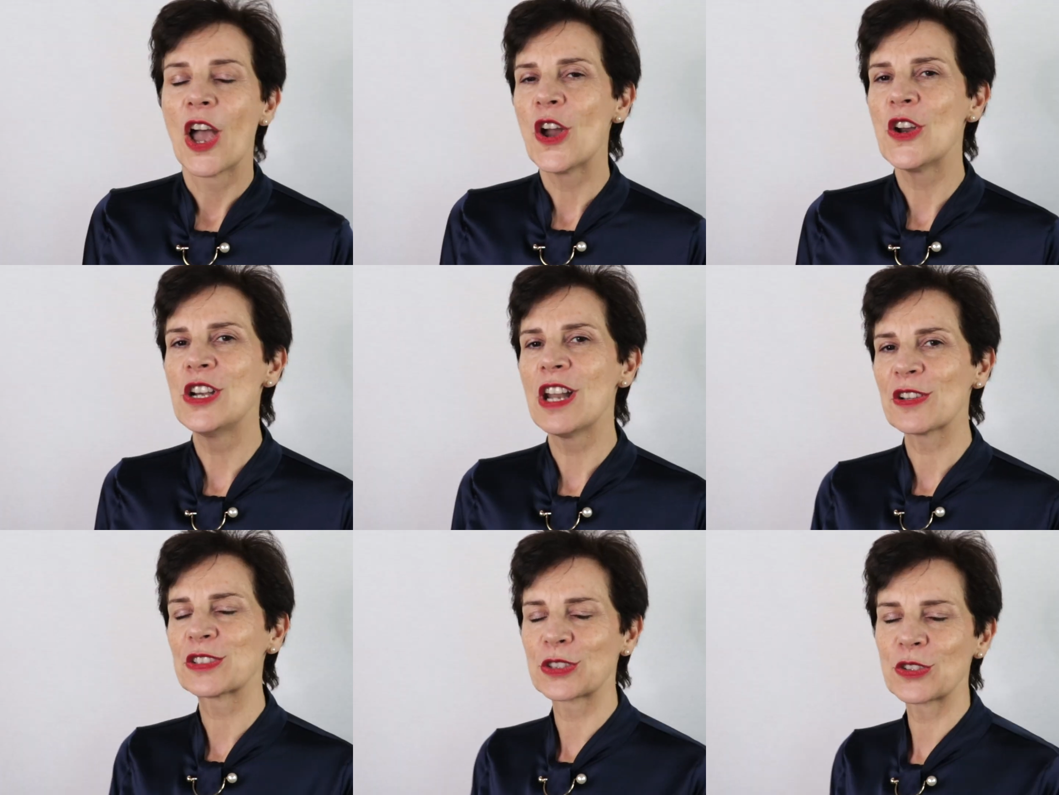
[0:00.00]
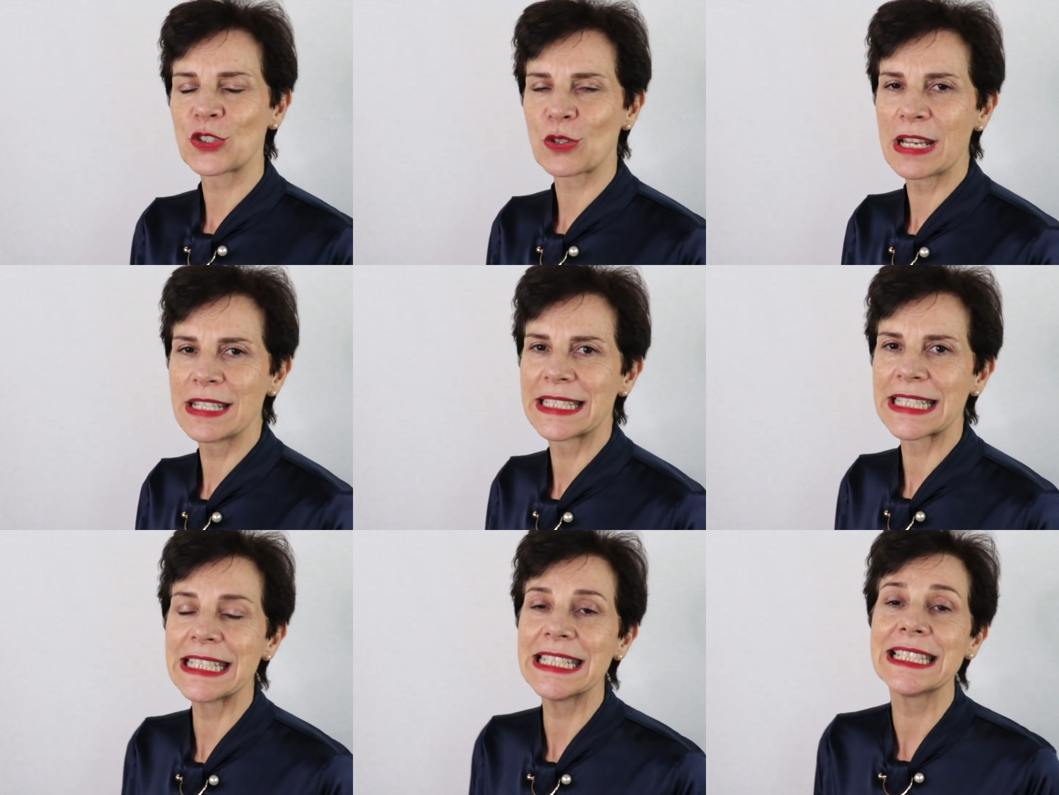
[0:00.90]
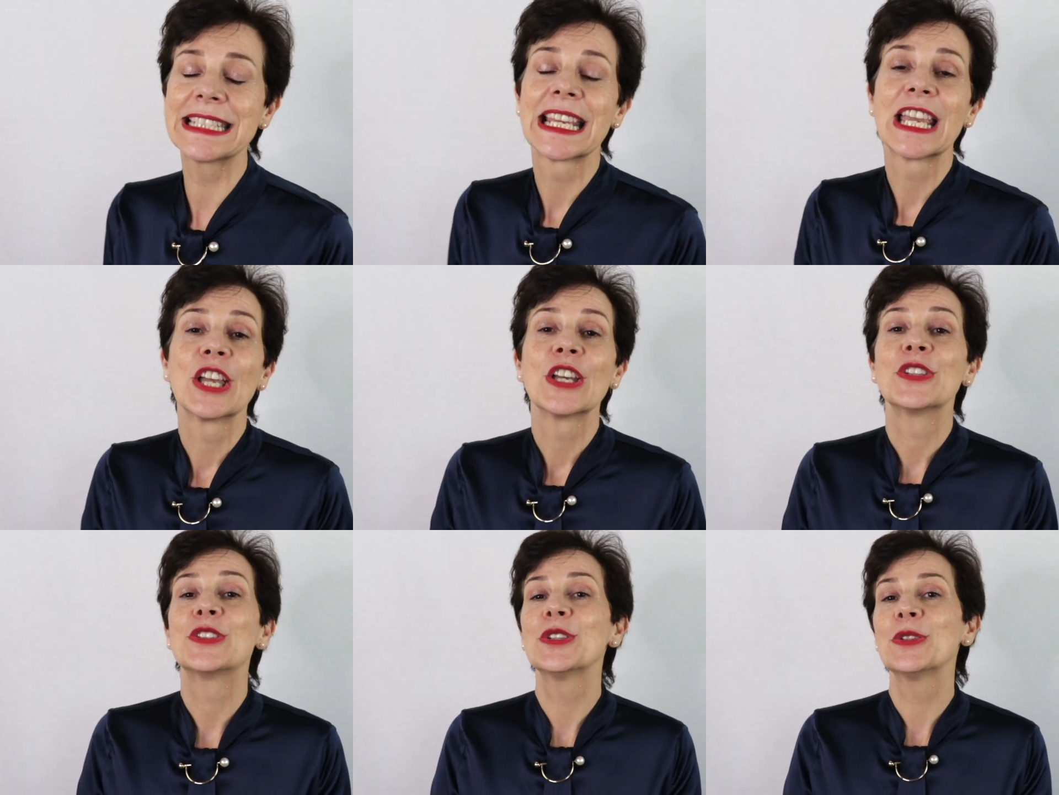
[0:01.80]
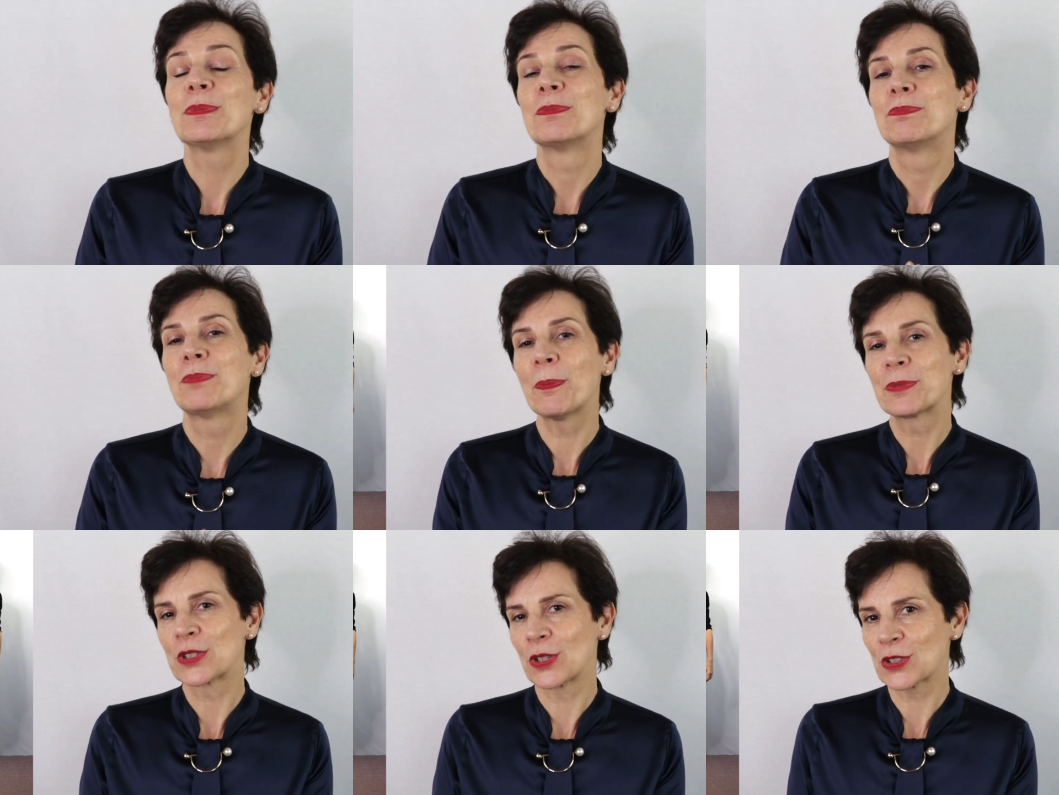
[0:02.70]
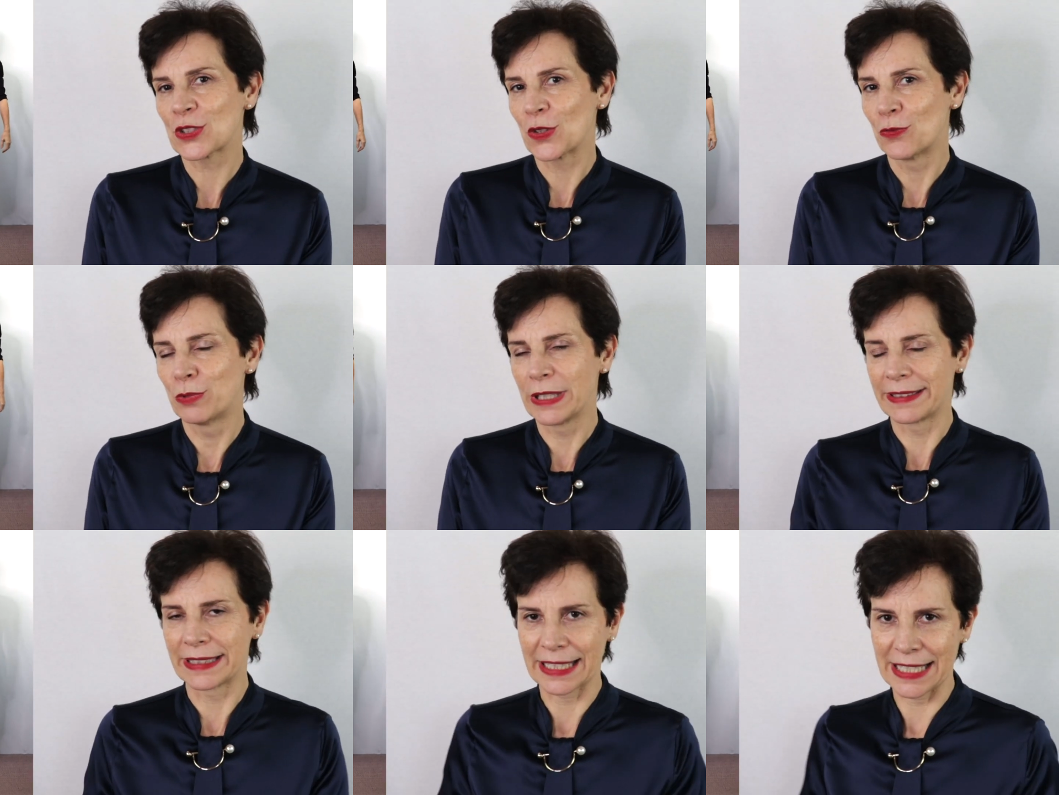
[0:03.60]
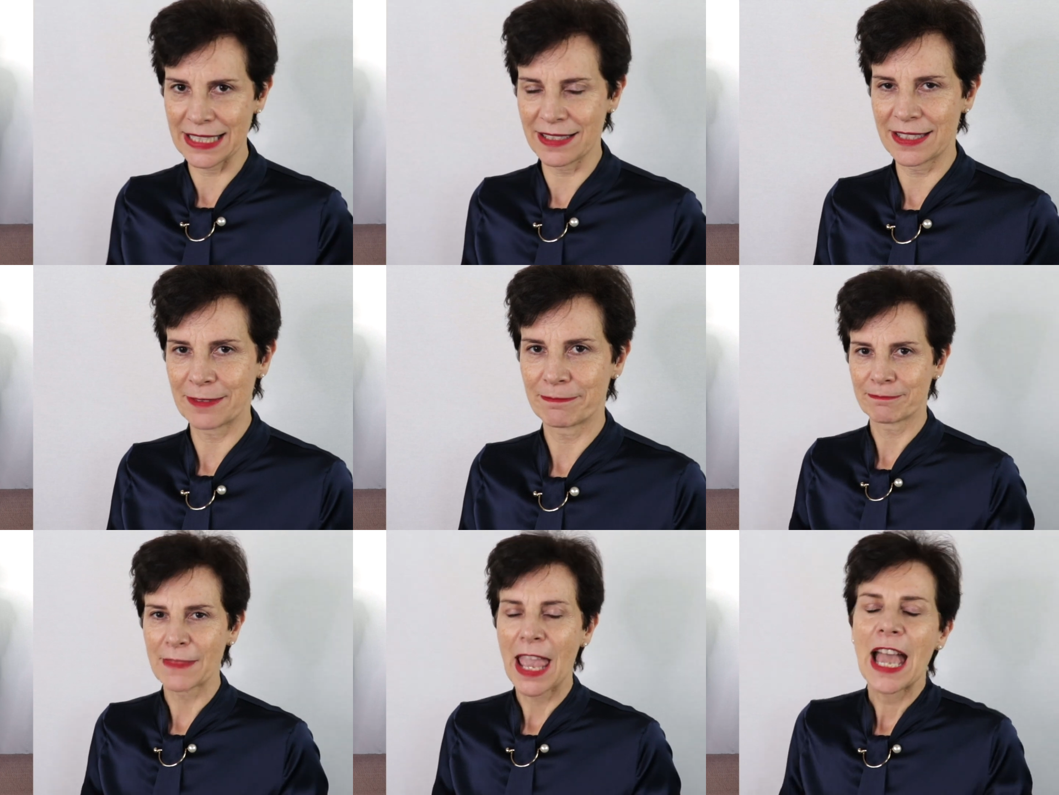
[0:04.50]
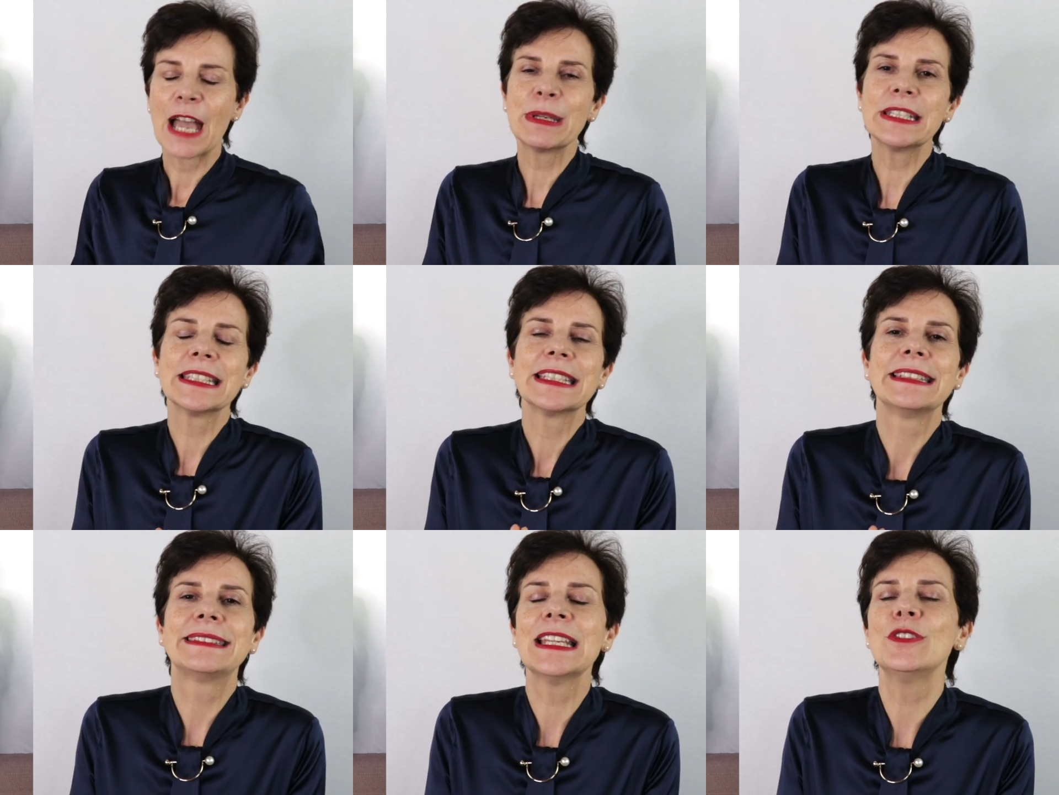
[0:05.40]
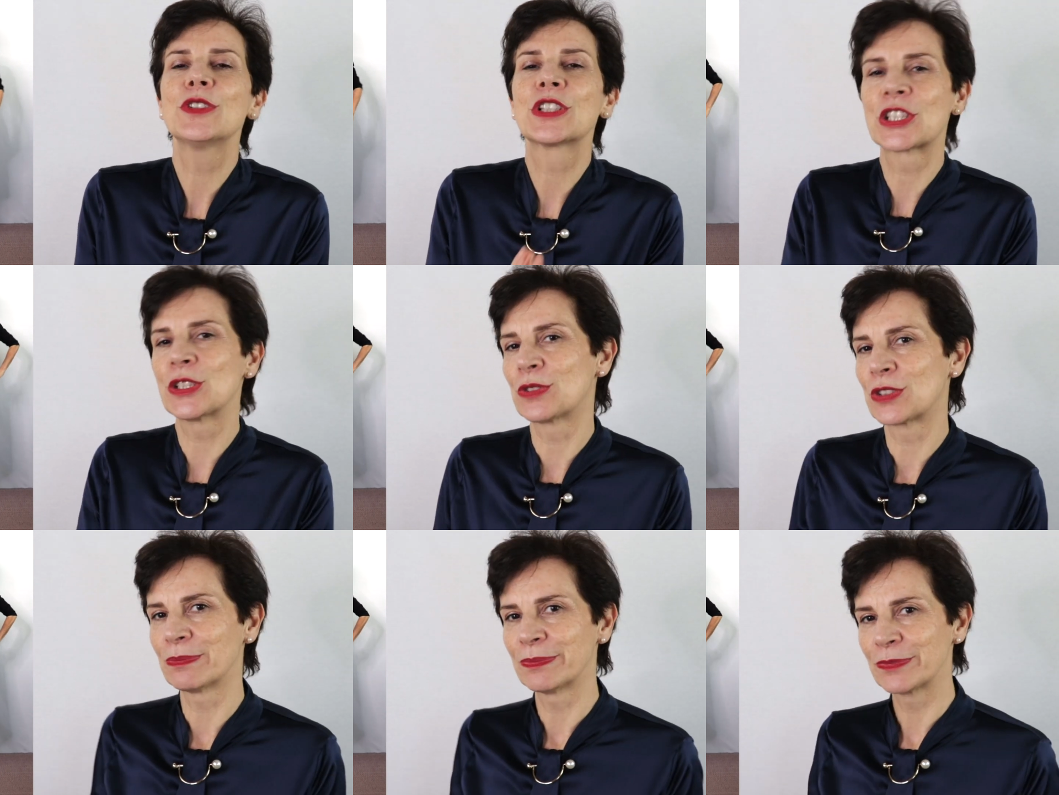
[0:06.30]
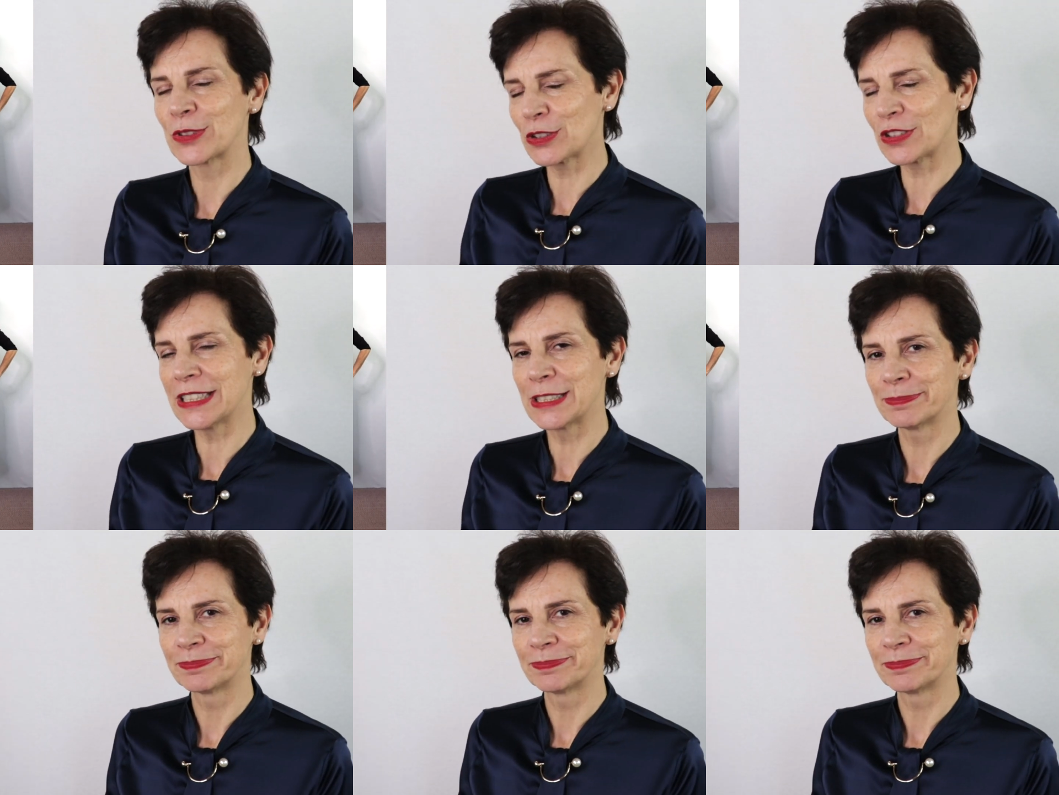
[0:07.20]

Our last trend is the pop socks with heels. I mean, they look cute, don't you think?